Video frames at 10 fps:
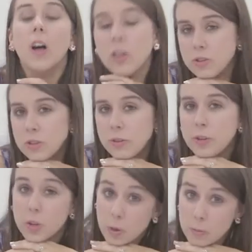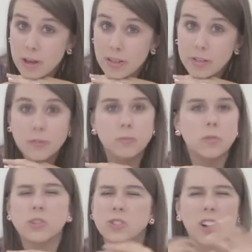Also, if you know the math,
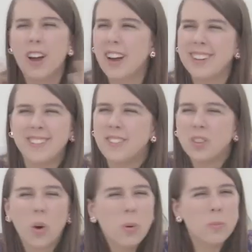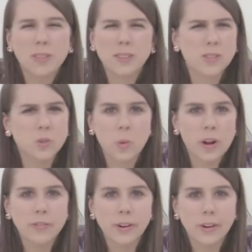which I don't, but this is
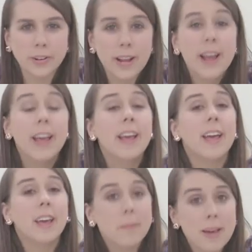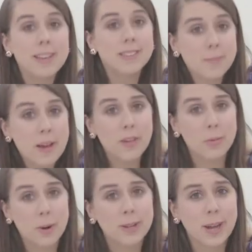what I've heard, it makes the
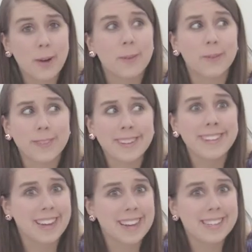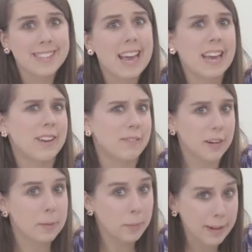math work out really nice and
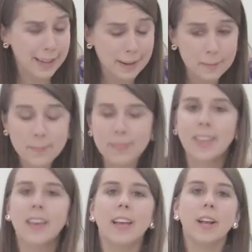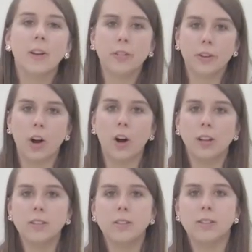very pretty. Here are the
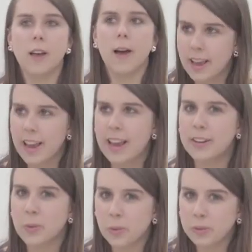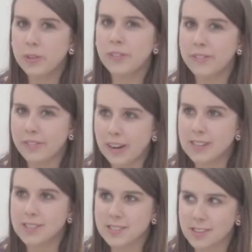cons. In order to
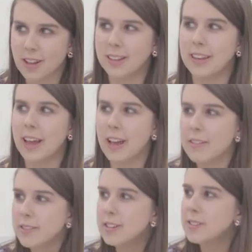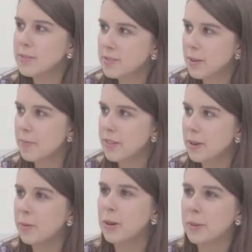find solid evidence of
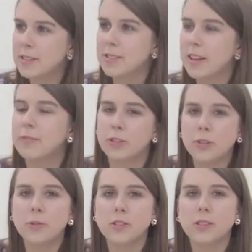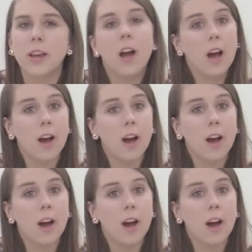something, what you basically have to do is say,